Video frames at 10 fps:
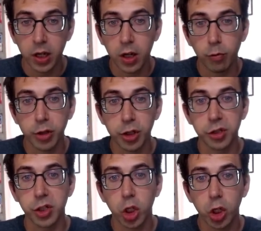which is
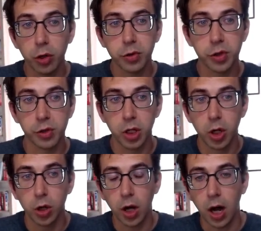close
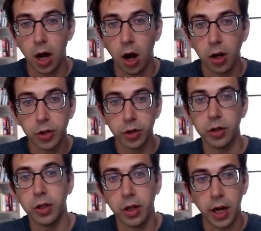uh, under
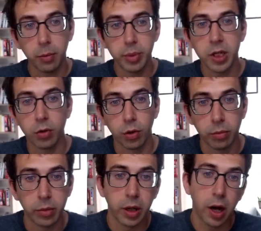the LP
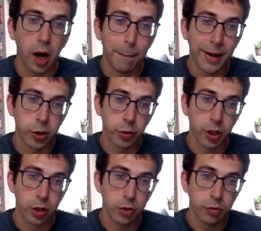norm uh, metric
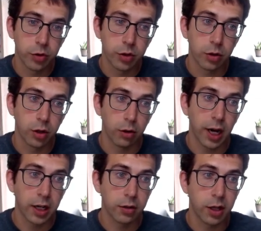used to
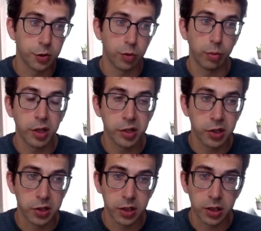characterize
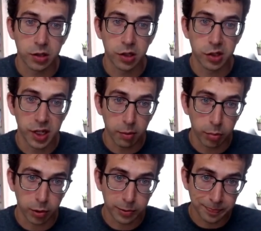robustness in this
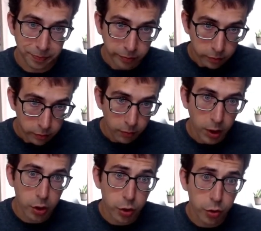example
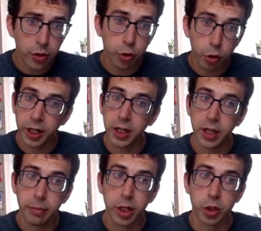to the training
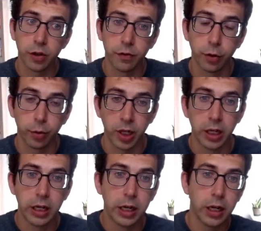image of a 3.
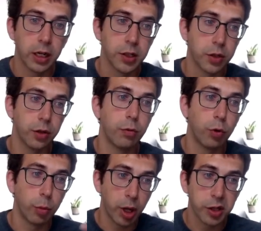And so the
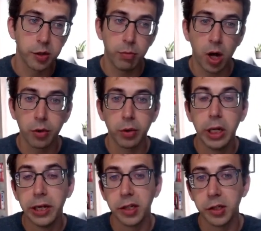robust model
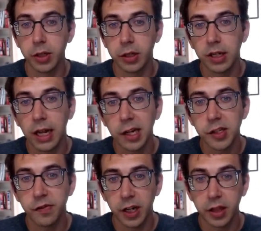is going to
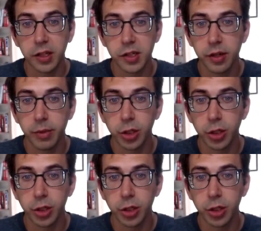classify this image